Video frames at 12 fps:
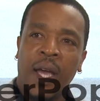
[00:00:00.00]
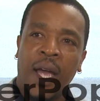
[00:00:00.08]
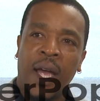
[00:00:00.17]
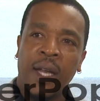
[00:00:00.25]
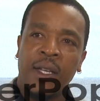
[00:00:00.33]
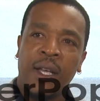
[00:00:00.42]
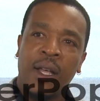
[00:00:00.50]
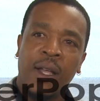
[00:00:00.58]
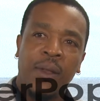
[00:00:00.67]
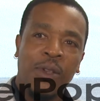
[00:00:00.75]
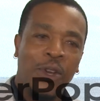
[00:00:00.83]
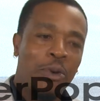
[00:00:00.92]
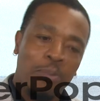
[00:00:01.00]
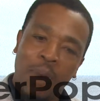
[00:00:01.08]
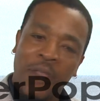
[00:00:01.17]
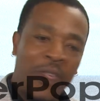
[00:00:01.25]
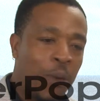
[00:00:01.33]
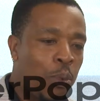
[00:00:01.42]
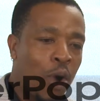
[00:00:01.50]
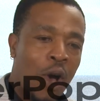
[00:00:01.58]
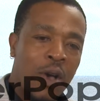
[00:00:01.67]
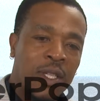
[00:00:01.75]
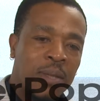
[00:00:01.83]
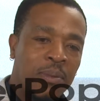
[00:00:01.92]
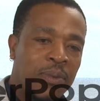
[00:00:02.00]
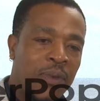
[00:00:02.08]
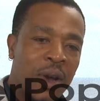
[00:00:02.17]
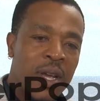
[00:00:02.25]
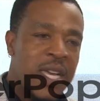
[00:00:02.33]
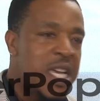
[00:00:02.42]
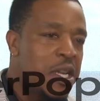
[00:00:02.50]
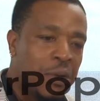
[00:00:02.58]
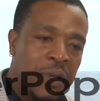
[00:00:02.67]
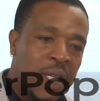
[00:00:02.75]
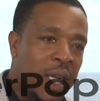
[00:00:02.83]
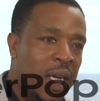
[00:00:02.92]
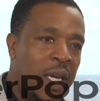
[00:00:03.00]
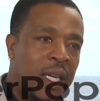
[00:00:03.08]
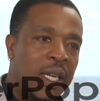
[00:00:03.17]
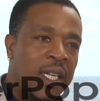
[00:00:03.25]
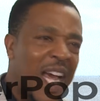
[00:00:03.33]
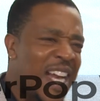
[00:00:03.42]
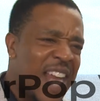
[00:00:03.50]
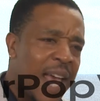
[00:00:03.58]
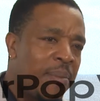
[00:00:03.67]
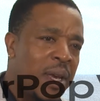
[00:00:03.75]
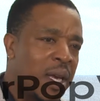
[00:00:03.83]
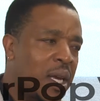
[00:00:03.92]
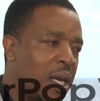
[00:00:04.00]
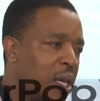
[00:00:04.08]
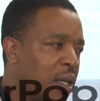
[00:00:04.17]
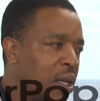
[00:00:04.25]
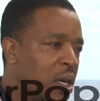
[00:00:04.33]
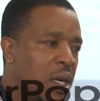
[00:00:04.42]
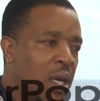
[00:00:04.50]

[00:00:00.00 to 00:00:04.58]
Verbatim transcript: and uh, you know, I think we're all some very interesting and dynamic and